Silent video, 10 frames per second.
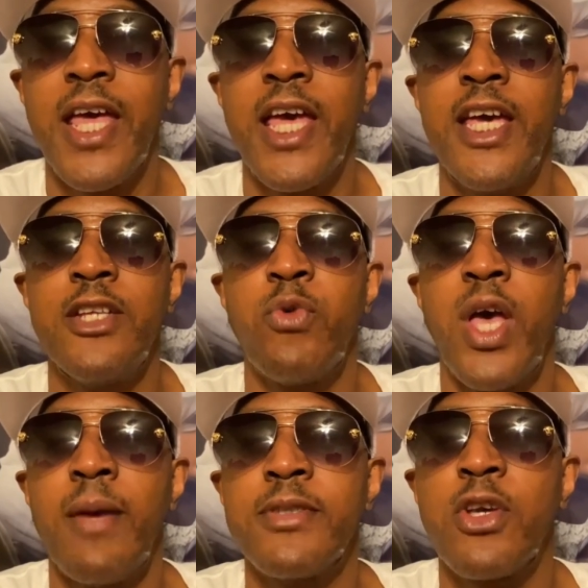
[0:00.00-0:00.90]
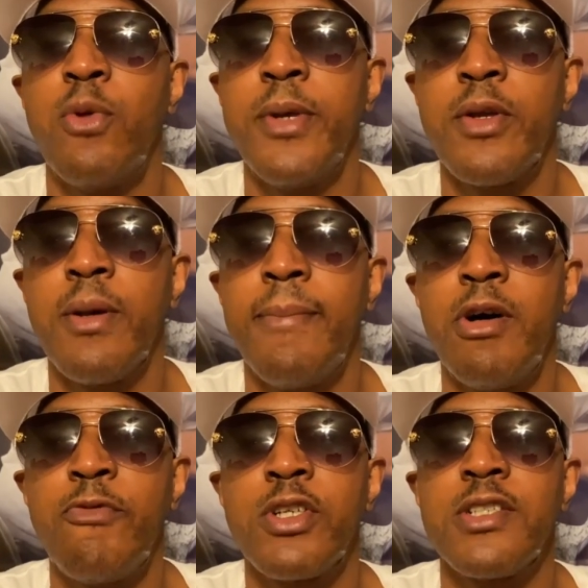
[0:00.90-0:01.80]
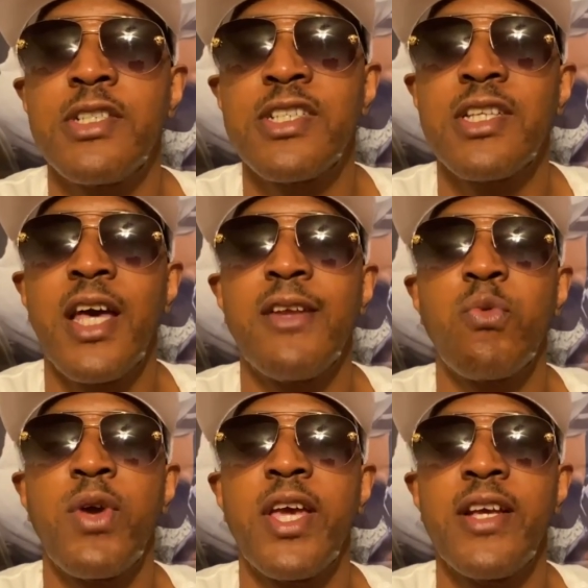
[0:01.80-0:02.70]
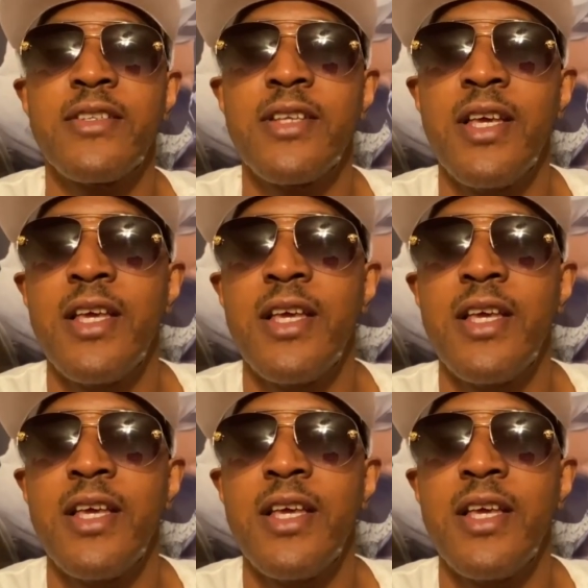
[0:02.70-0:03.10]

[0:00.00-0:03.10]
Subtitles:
Andrew Abbott's going to be on the bump for the Cincinnati Reds.